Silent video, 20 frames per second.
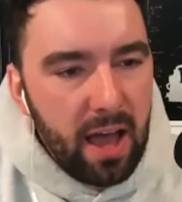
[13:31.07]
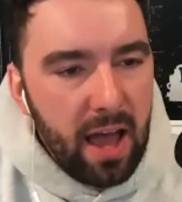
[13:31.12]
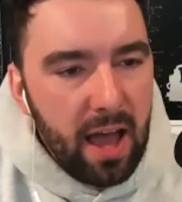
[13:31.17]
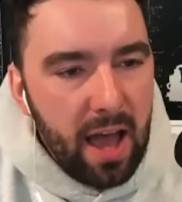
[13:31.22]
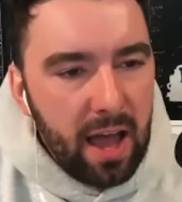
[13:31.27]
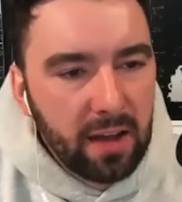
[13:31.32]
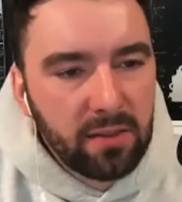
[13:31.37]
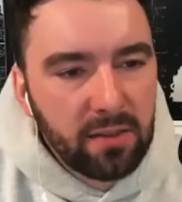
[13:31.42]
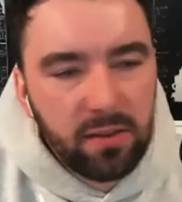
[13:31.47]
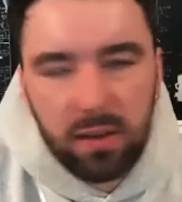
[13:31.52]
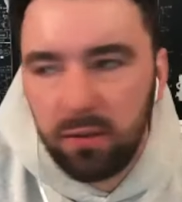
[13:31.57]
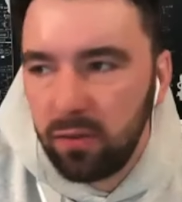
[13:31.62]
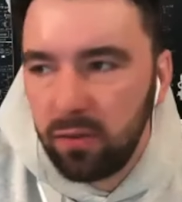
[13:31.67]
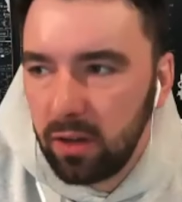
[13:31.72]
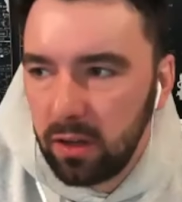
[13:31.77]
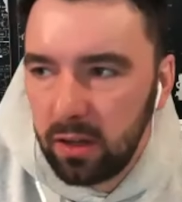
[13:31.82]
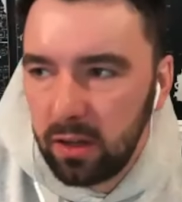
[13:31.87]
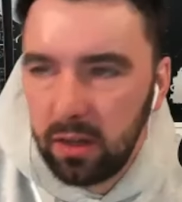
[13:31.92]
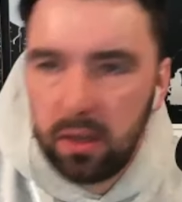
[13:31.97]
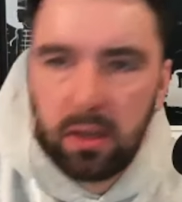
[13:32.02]

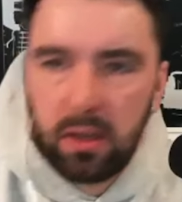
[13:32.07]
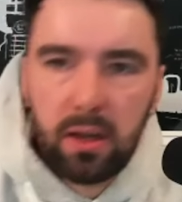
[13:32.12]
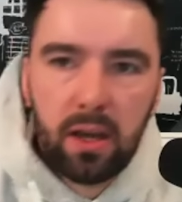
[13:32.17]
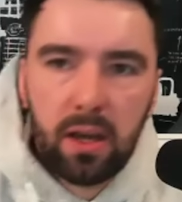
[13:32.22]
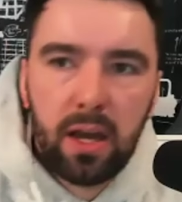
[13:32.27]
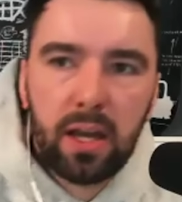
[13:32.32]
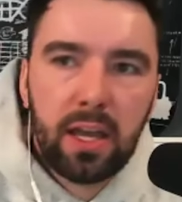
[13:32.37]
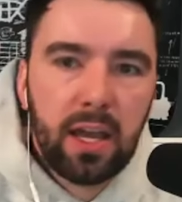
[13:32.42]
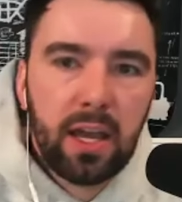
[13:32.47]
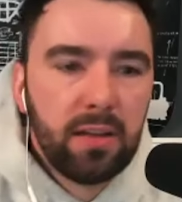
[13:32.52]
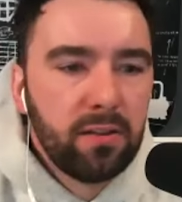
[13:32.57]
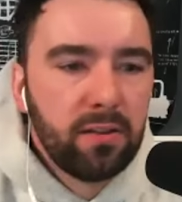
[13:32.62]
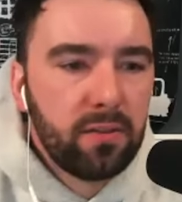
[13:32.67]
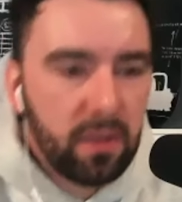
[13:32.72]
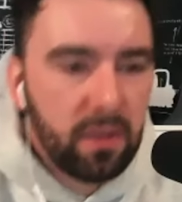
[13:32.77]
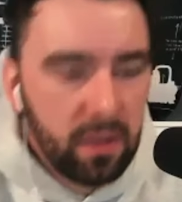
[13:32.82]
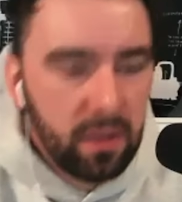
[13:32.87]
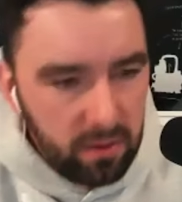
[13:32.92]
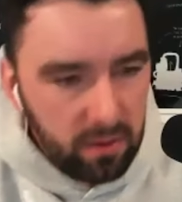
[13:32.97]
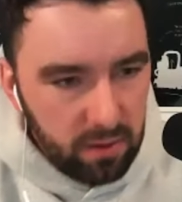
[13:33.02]
activity against